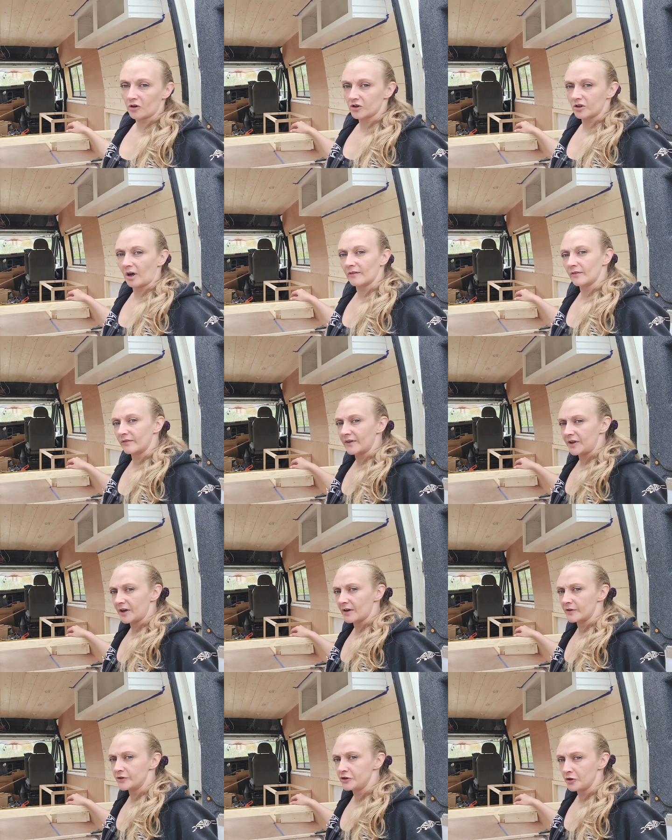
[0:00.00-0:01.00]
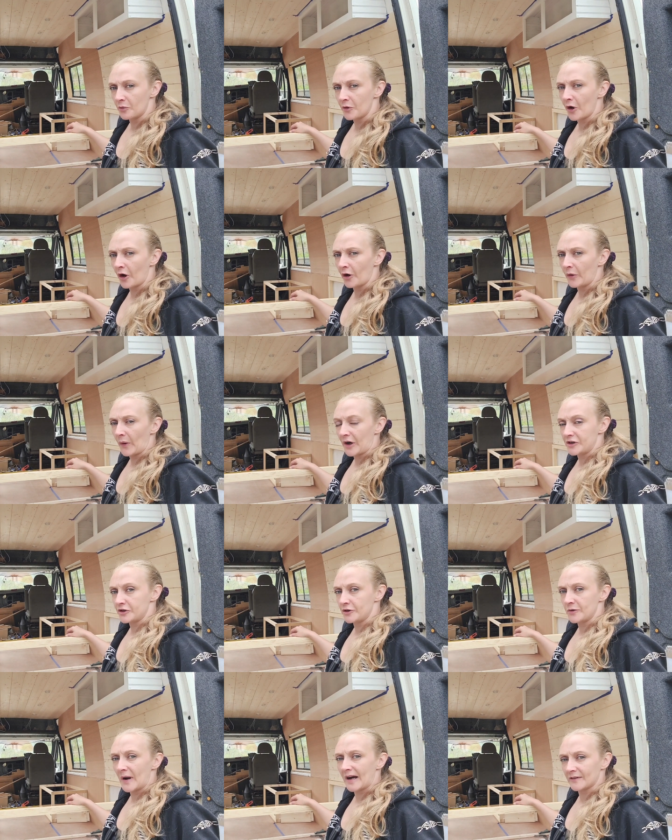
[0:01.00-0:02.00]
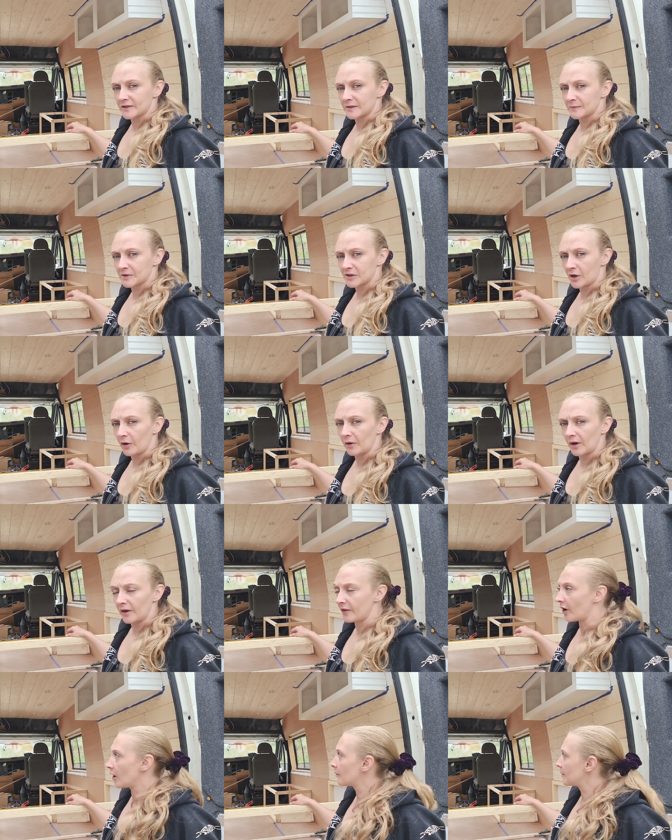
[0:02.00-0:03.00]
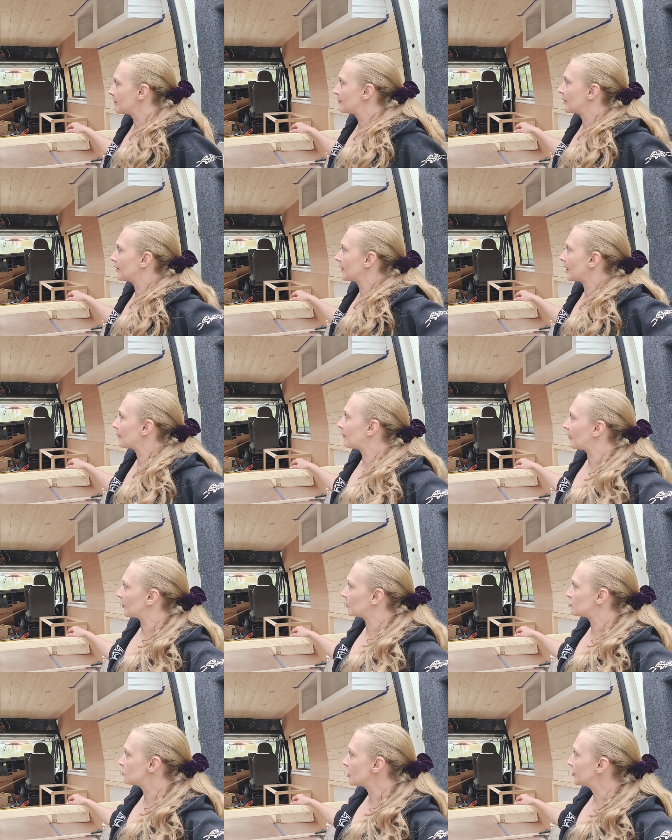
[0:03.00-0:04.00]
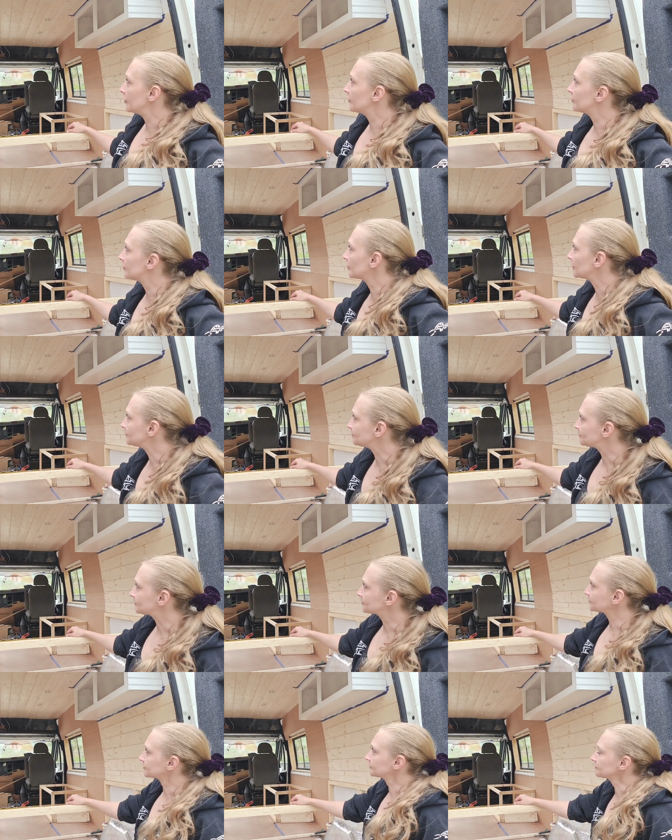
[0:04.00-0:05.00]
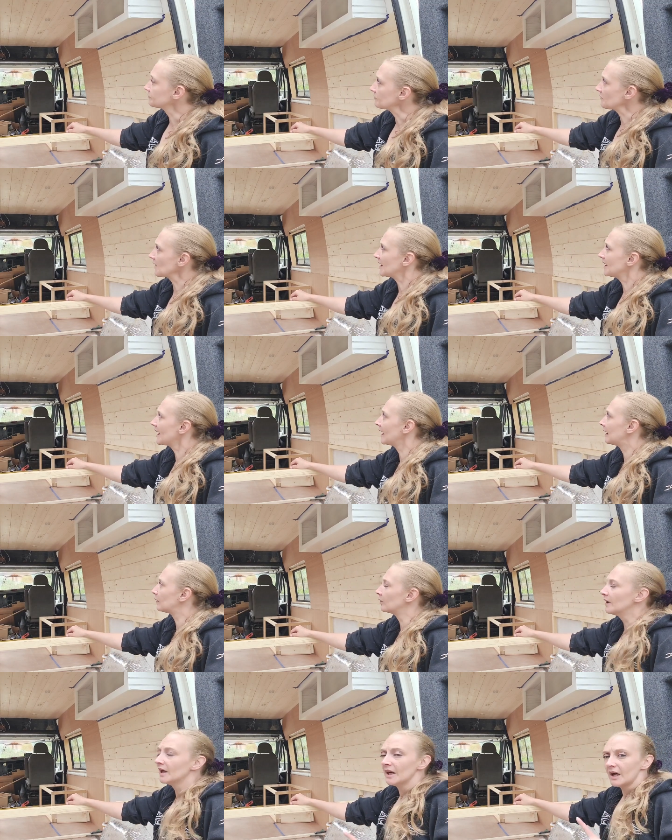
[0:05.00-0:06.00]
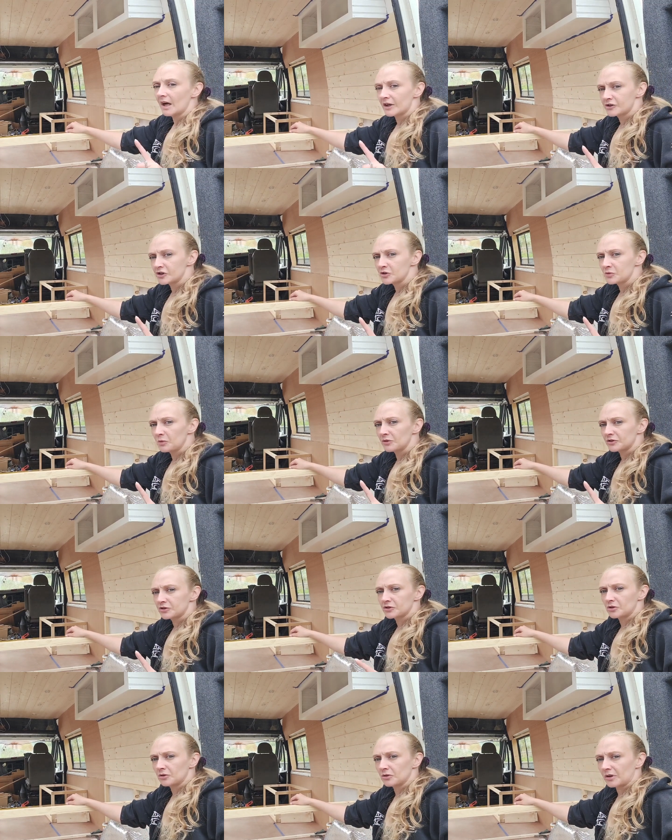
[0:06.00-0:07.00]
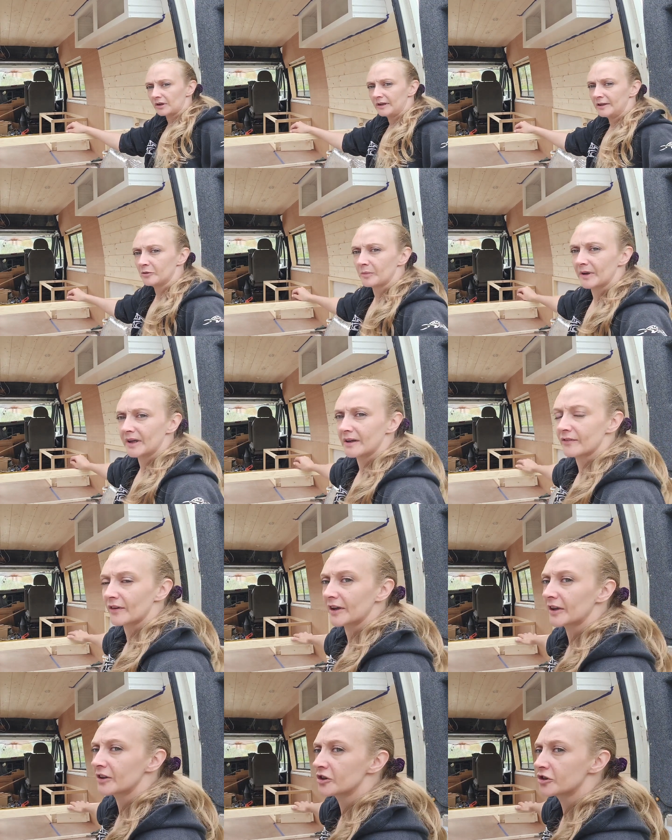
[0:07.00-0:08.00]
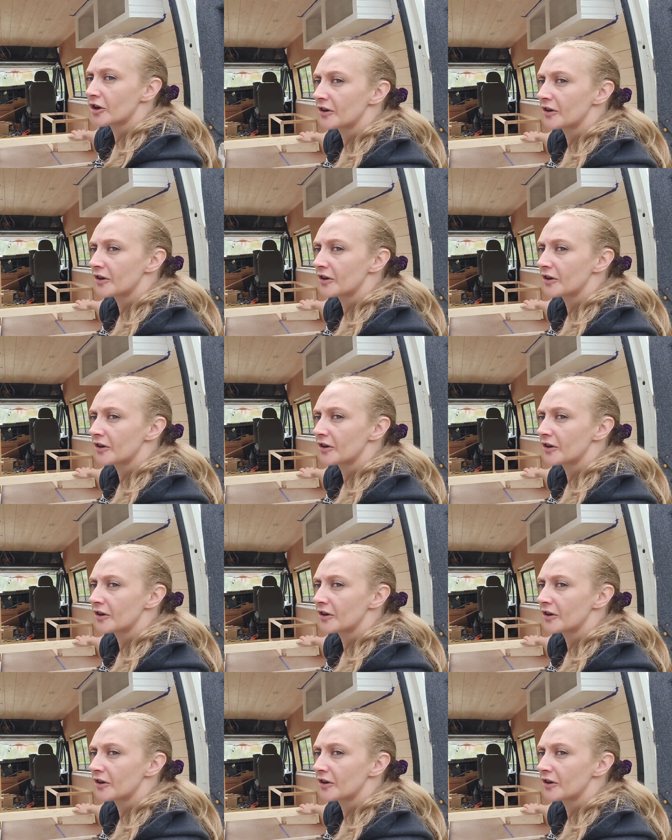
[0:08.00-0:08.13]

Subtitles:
other videos, you'll know I do have some solar that I'll be putting up on the roof. Now, I just want to talk a little bit, if I can show you